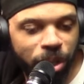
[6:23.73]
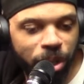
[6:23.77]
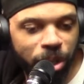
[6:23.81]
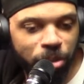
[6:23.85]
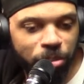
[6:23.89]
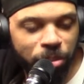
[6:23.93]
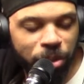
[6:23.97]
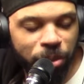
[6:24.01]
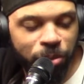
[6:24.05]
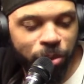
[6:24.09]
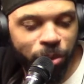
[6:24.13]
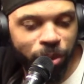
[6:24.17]

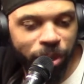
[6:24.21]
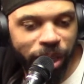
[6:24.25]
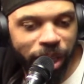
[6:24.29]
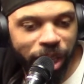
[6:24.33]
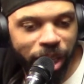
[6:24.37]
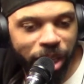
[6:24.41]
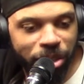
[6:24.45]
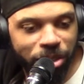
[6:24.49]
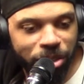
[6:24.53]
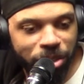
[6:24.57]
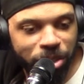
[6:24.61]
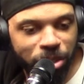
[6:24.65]
before
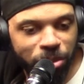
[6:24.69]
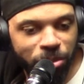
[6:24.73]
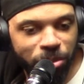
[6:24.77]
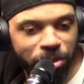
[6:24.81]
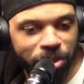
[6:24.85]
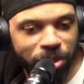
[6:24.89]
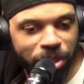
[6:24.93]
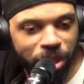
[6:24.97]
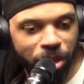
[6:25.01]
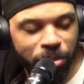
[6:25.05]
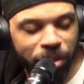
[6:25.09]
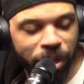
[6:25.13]
that, she
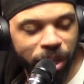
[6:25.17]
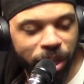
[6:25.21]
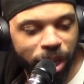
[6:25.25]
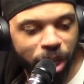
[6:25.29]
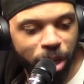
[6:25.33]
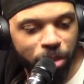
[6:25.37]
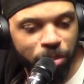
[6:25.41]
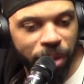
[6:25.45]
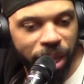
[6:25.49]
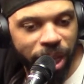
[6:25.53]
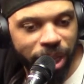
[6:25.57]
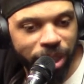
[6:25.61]
was talking about
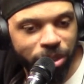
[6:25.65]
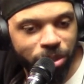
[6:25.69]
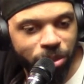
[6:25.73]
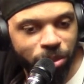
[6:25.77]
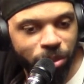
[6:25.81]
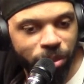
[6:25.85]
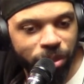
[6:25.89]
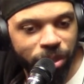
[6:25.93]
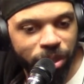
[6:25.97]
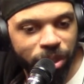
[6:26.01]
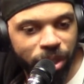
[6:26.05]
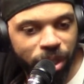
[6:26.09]
her
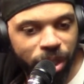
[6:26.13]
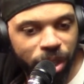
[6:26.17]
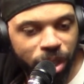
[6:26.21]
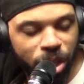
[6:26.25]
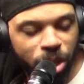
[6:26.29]
backstory,